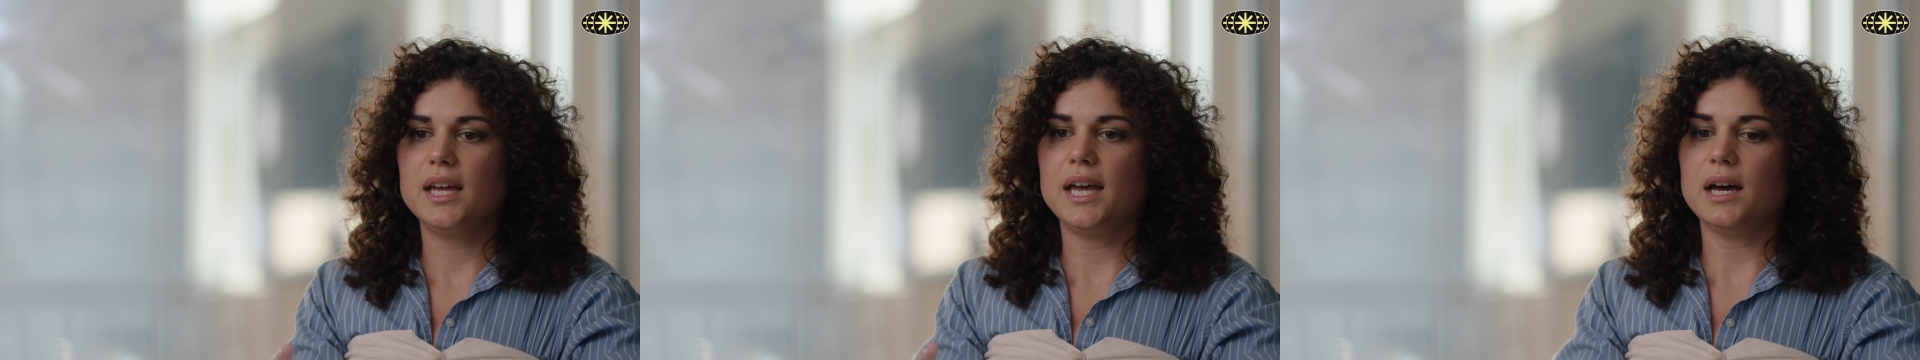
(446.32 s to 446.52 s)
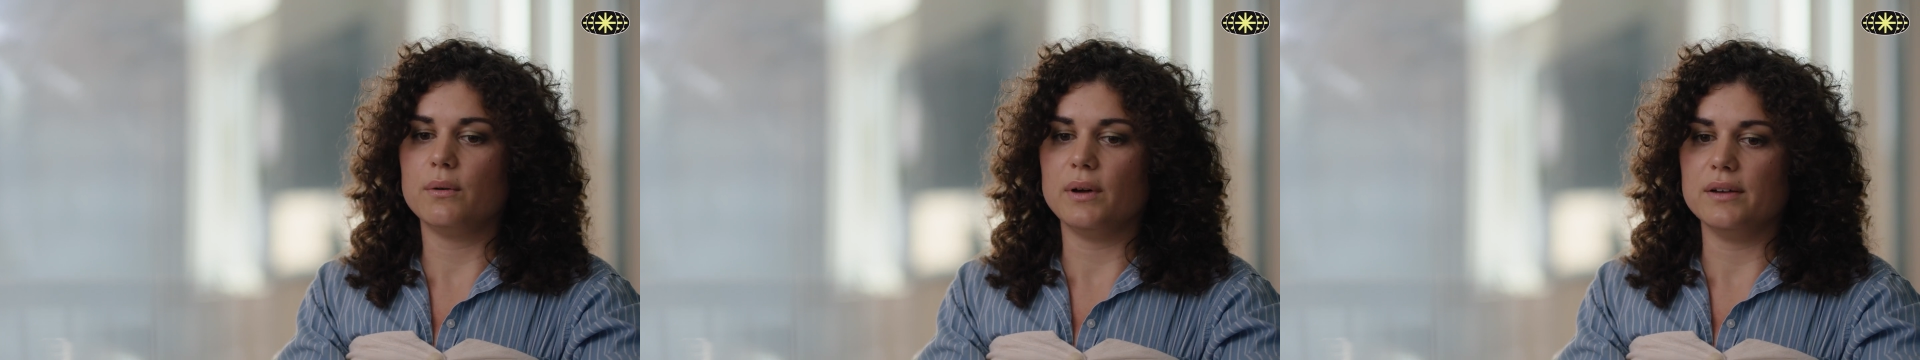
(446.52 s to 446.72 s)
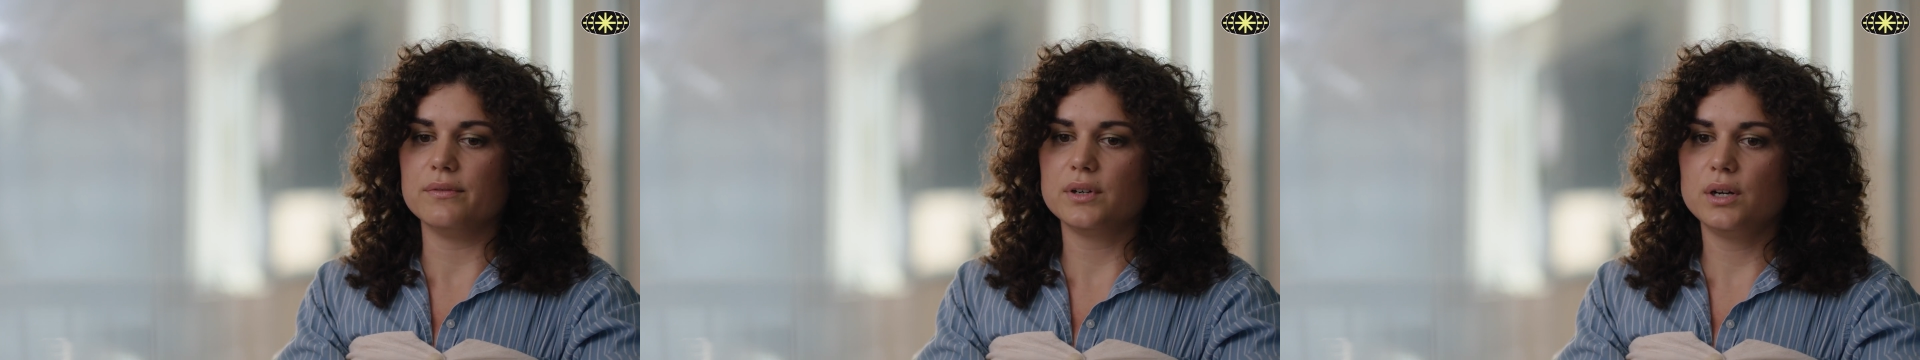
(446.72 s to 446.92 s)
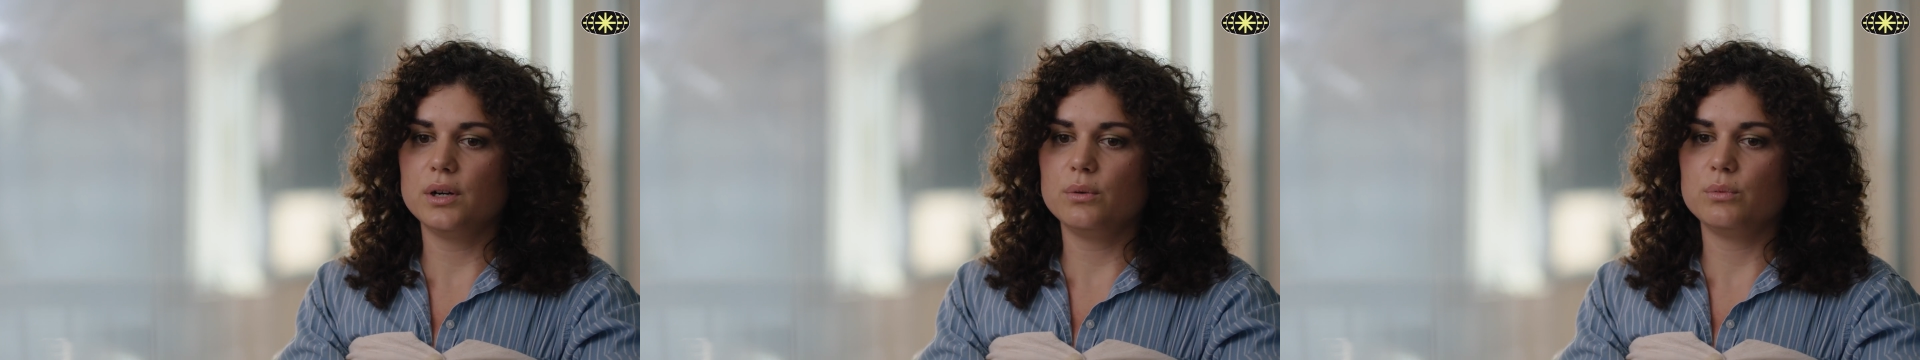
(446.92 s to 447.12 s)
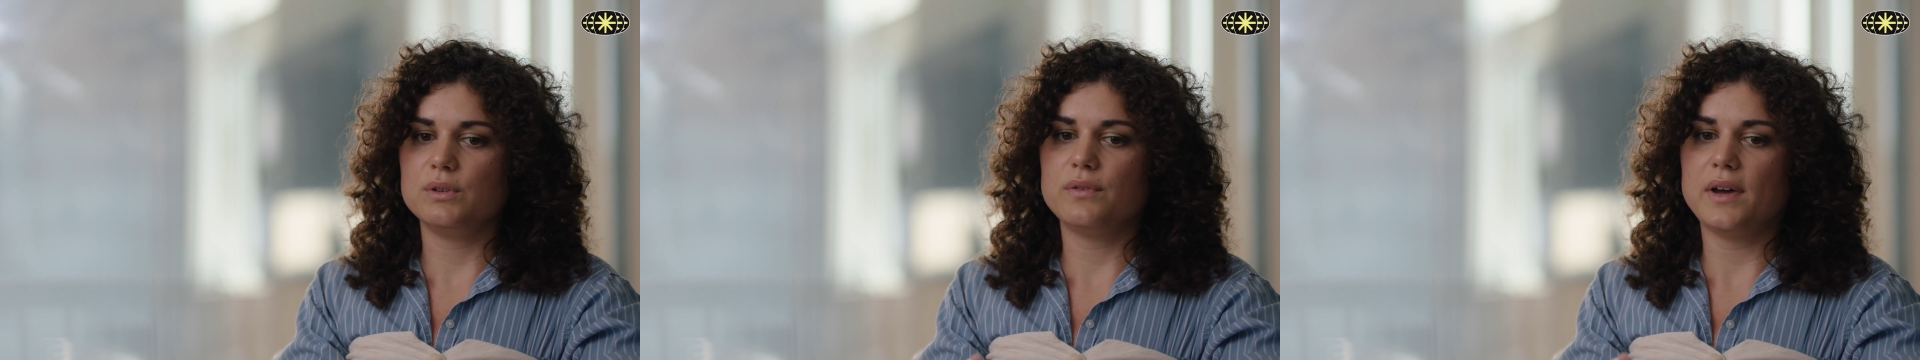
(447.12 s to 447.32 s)

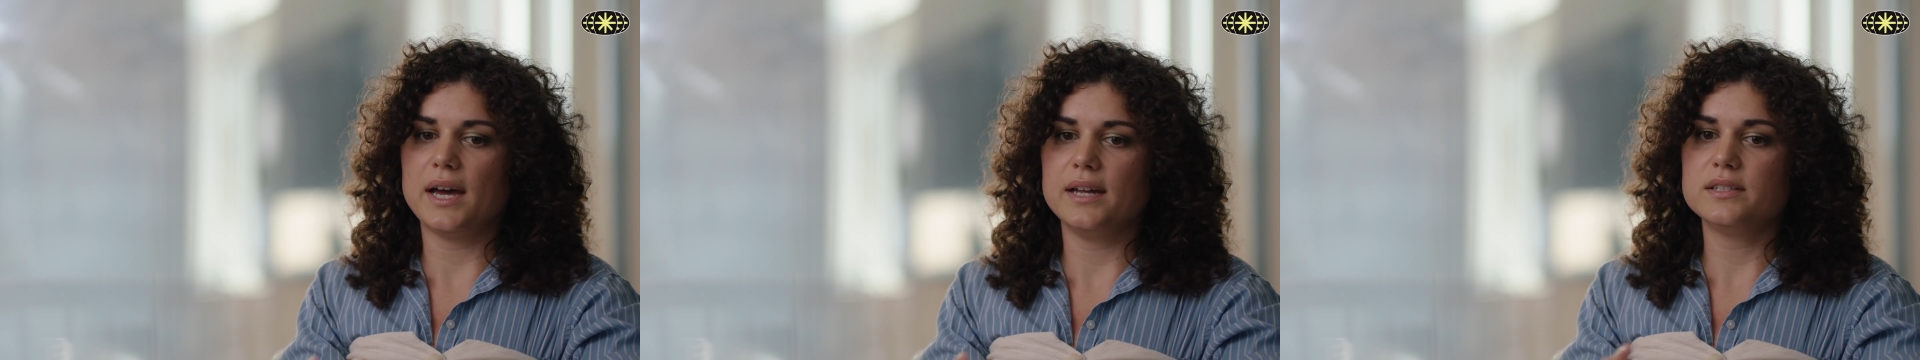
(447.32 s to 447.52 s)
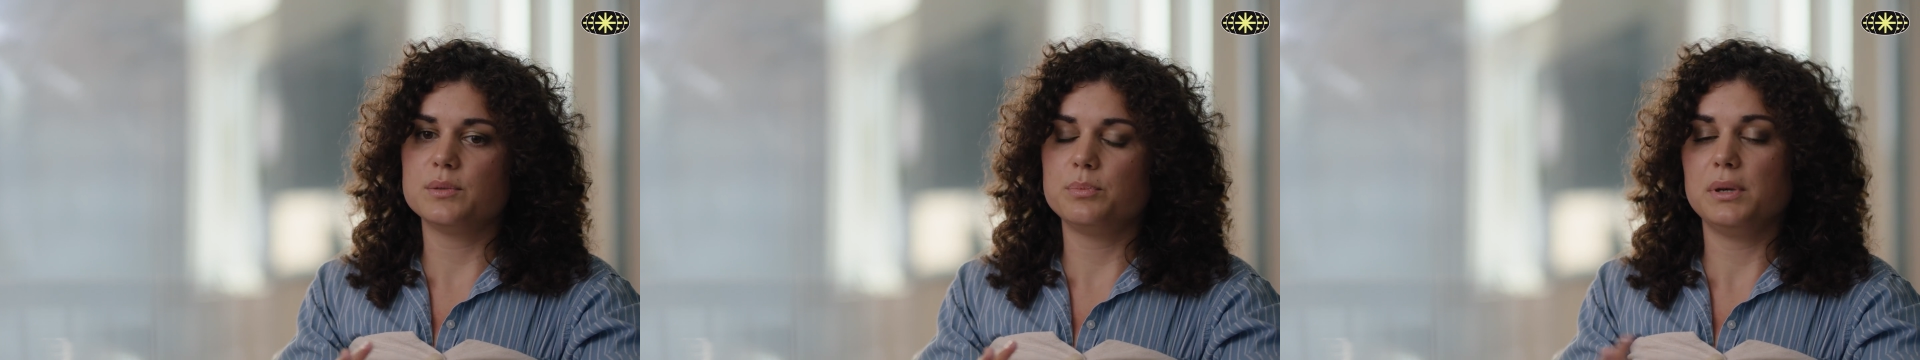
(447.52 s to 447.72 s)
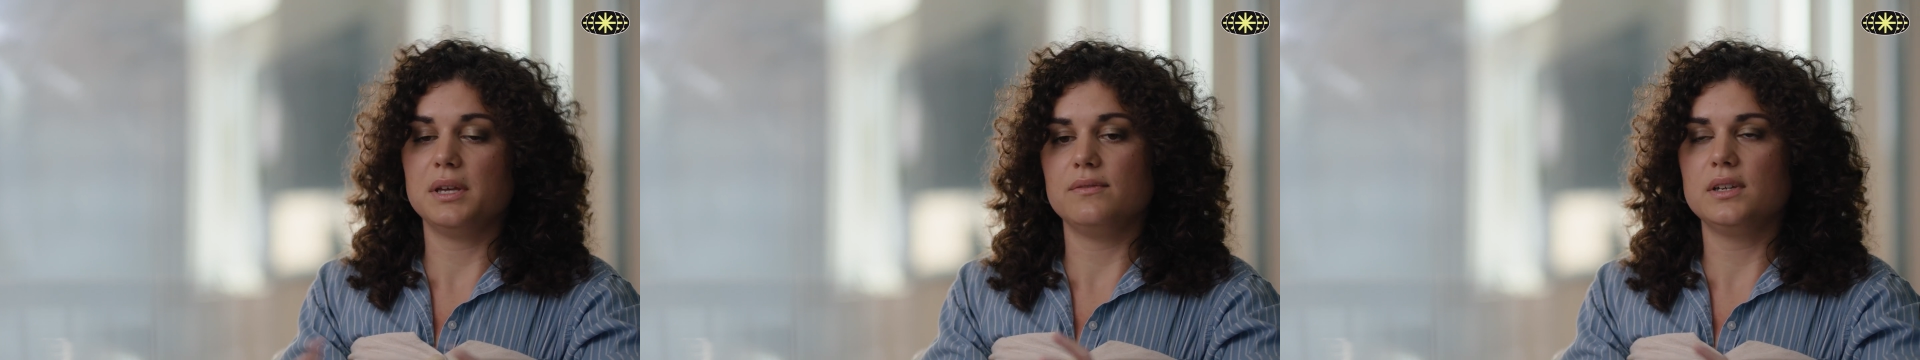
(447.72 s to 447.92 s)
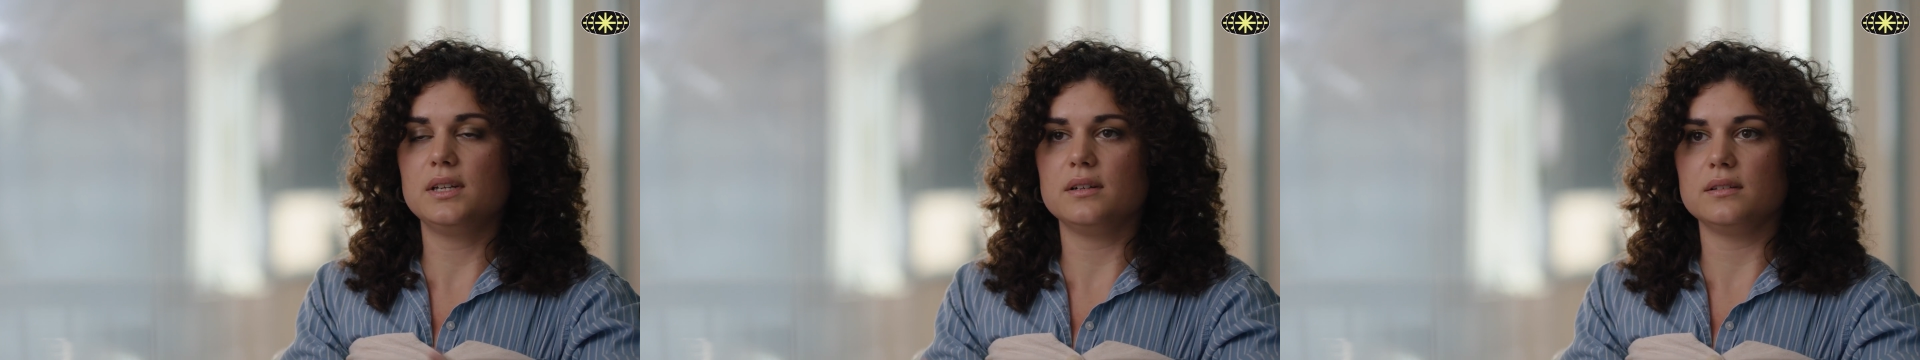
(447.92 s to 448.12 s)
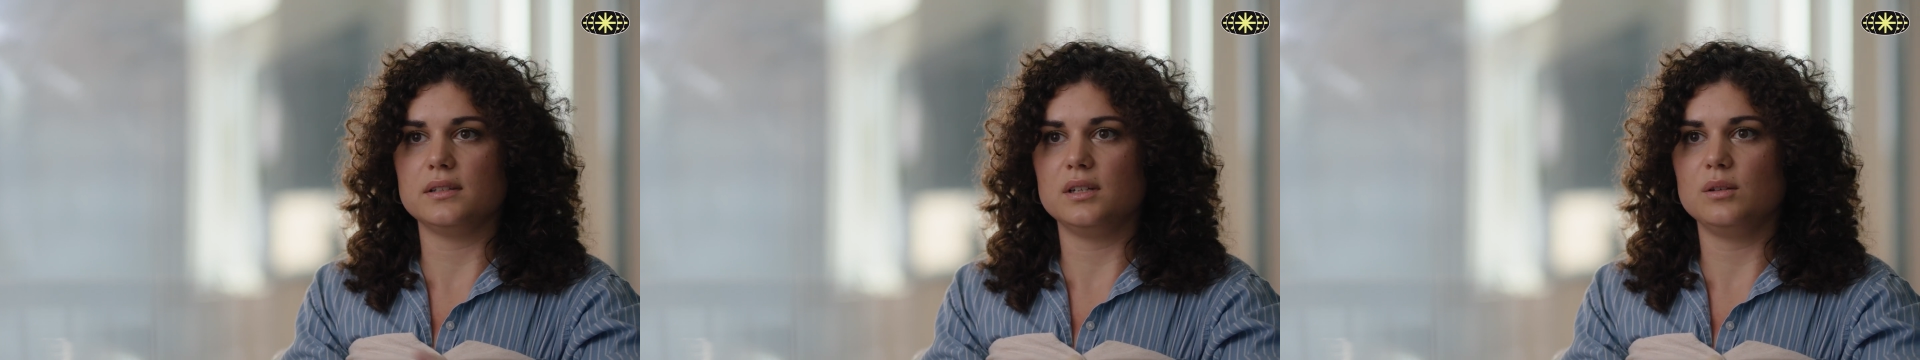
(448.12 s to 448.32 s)
However, we've had to
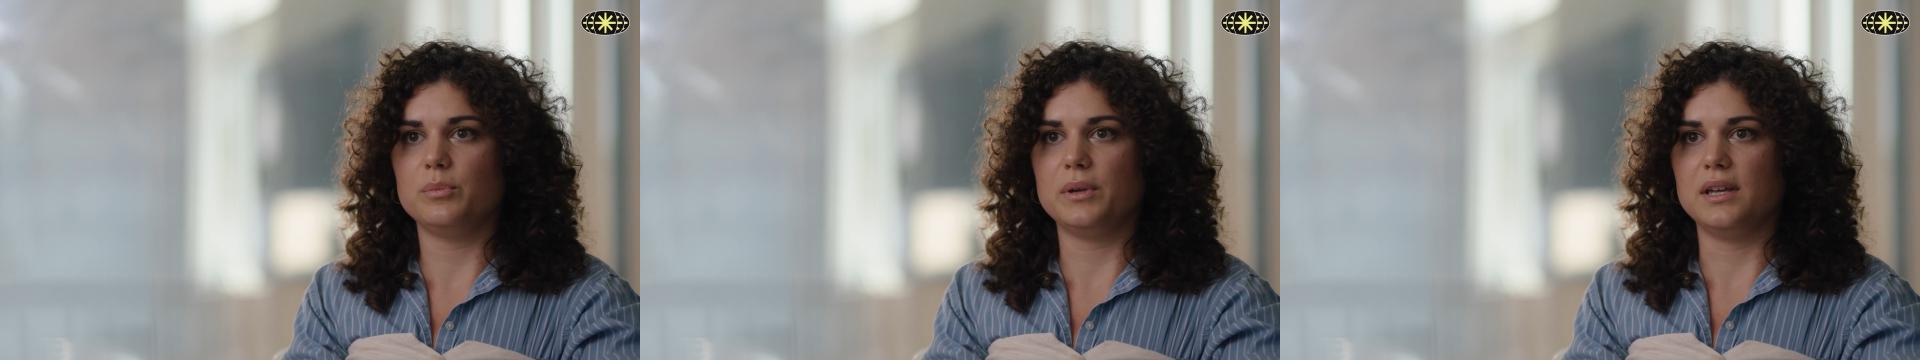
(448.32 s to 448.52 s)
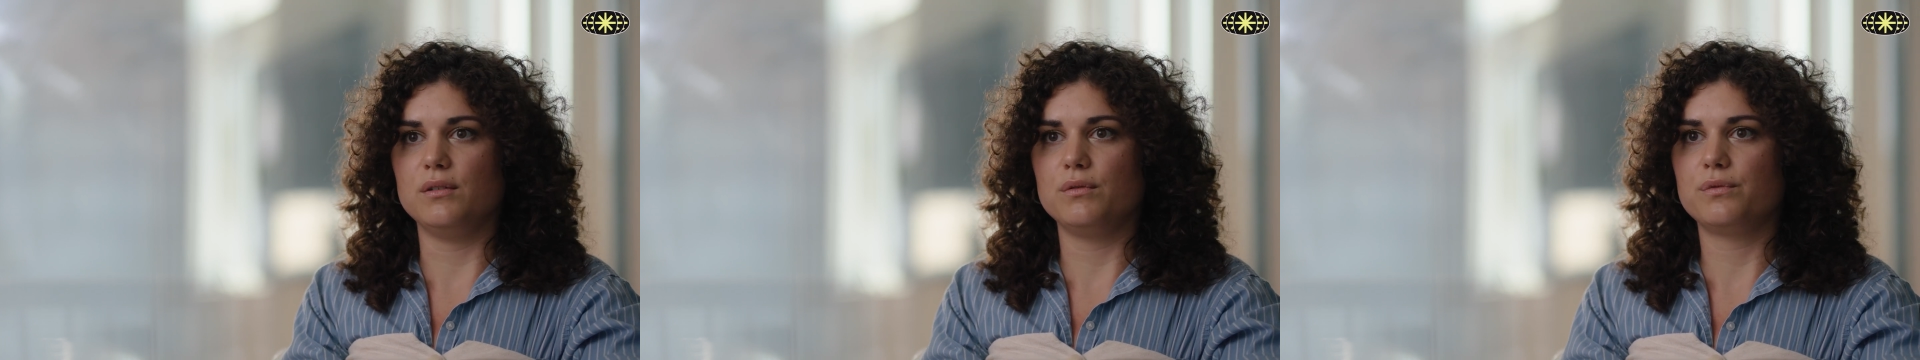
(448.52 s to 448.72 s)
pivot a little bit